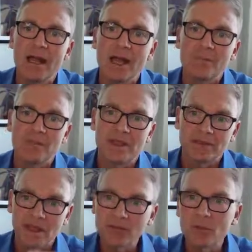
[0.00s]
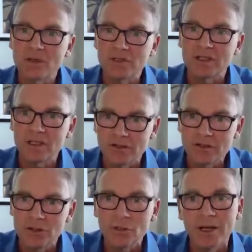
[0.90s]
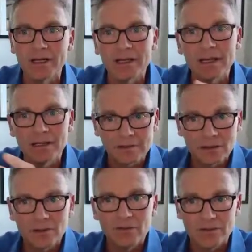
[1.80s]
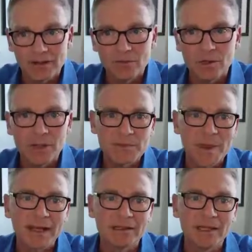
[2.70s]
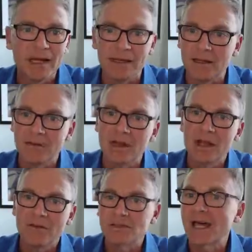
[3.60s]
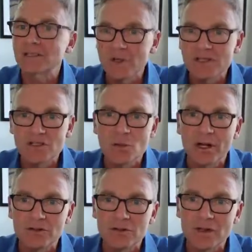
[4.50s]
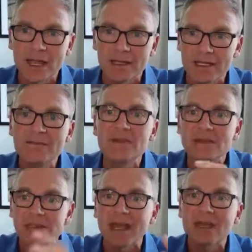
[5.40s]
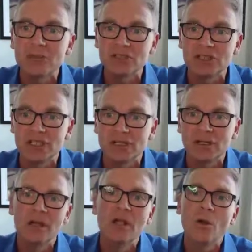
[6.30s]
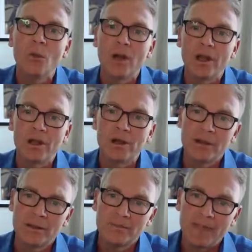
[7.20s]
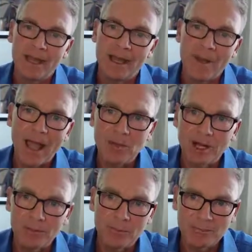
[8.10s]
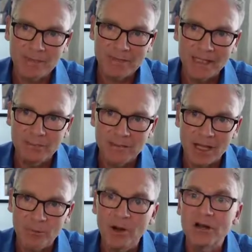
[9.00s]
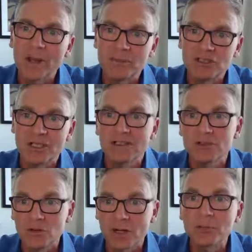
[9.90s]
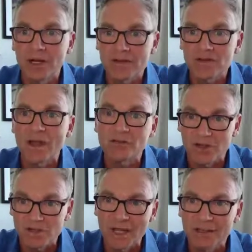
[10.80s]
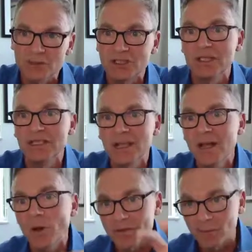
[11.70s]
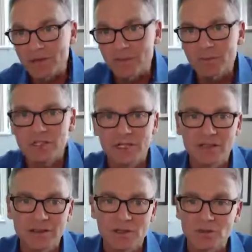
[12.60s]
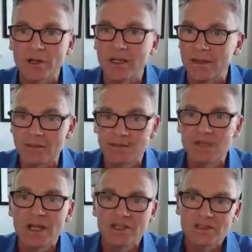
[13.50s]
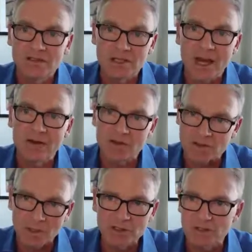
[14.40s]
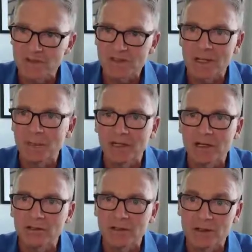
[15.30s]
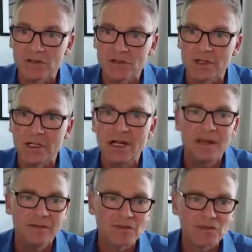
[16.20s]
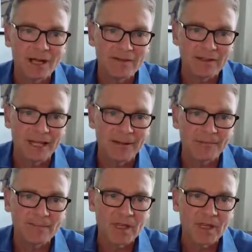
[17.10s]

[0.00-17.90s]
That the other ones can continue running until the other one comes back online. And there's lots of reasons you want to do that, even inside a machine where I want to take down part of my machine to do an upgrade of the software inside the machine while the rest of the machine continues running. And there's scenarios, especially in the semiconductor industry, that's driving that.